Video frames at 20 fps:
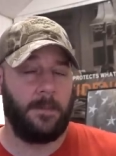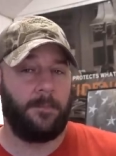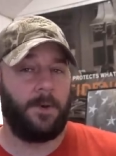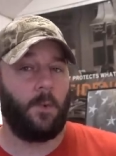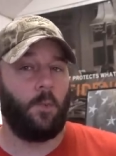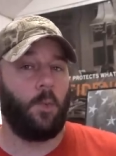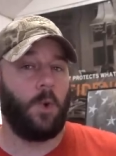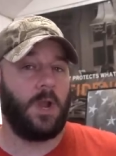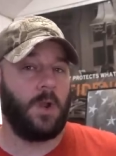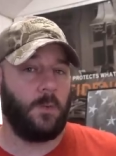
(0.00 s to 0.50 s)

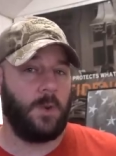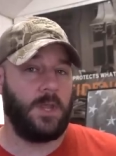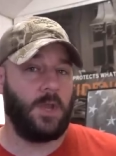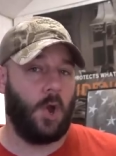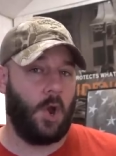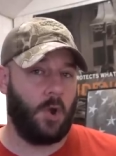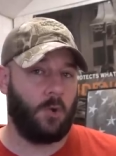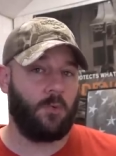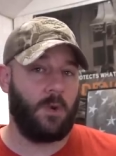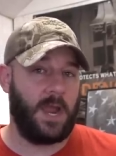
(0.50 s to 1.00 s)
but where we
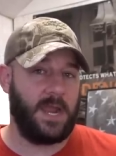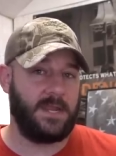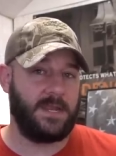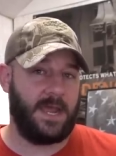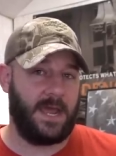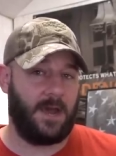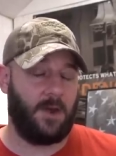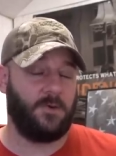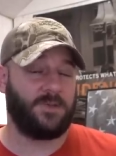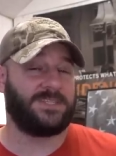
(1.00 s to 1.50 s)
are right
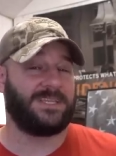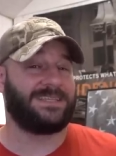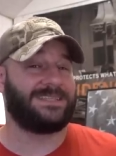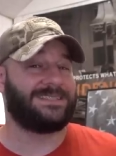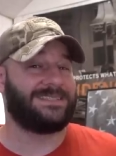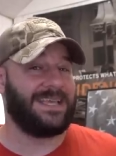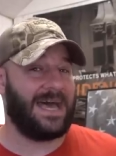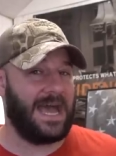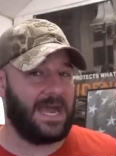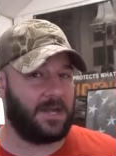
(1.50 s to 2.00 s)
now is
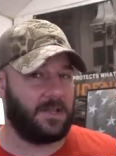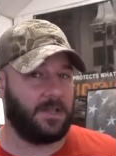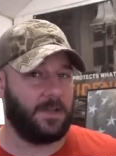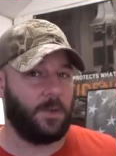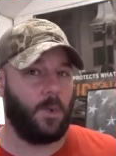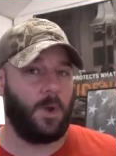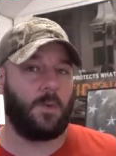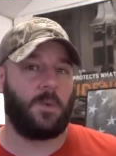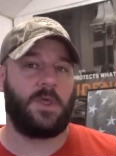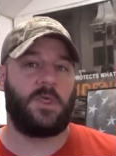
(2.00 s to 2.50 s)
exactly
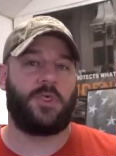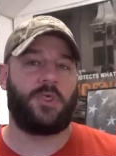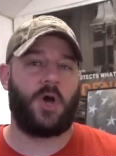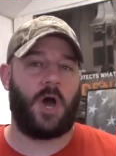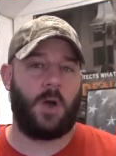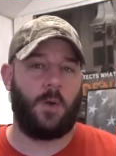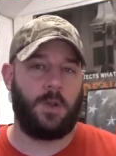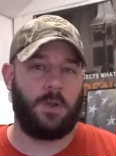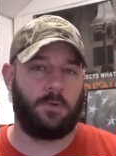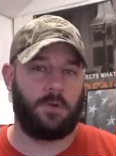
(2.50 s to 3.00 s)
where we
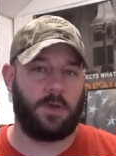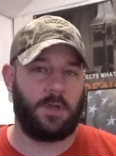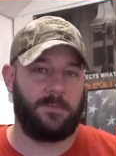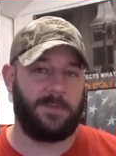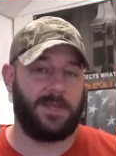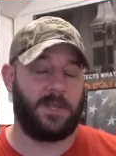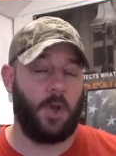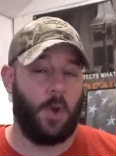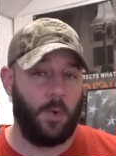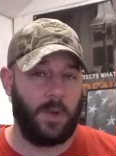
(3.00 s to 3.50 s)
thought we were going to
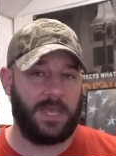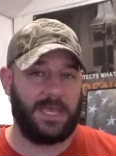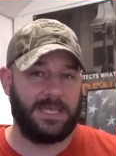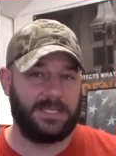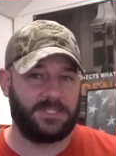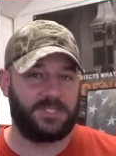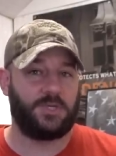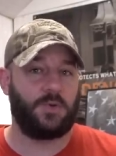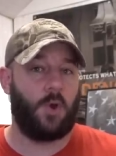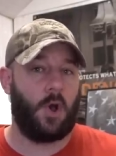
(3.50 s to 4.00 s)
be going
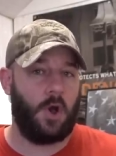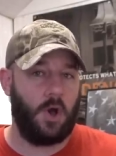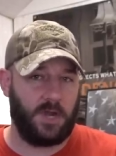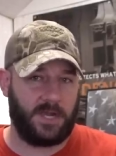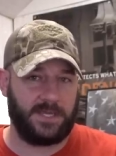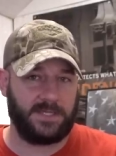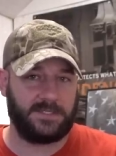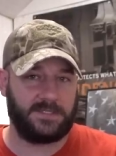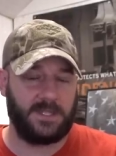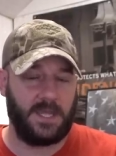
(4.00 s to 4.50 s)
into
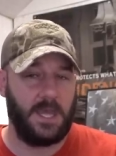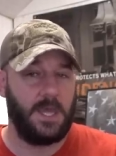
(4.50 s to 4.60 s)
August.